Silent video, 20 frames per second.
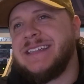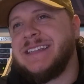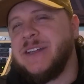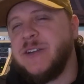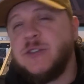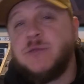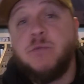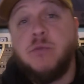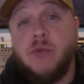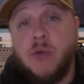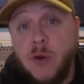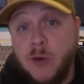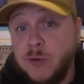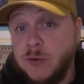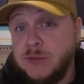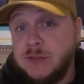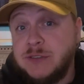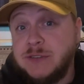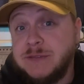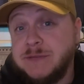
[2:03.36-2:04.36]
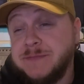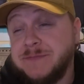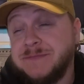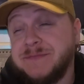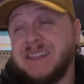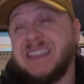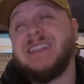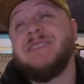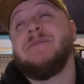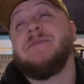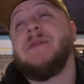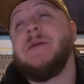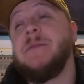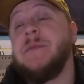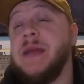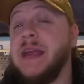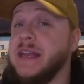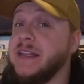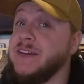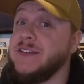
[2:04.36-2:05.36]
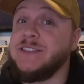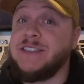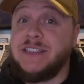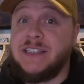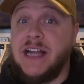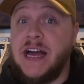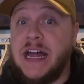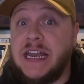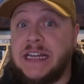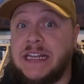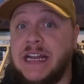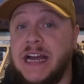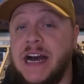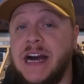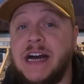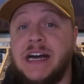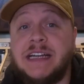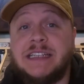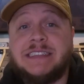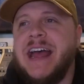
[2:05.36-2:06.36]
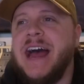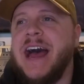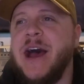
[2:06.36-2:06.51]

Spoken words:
There's pros, but man, there's a lot of cons.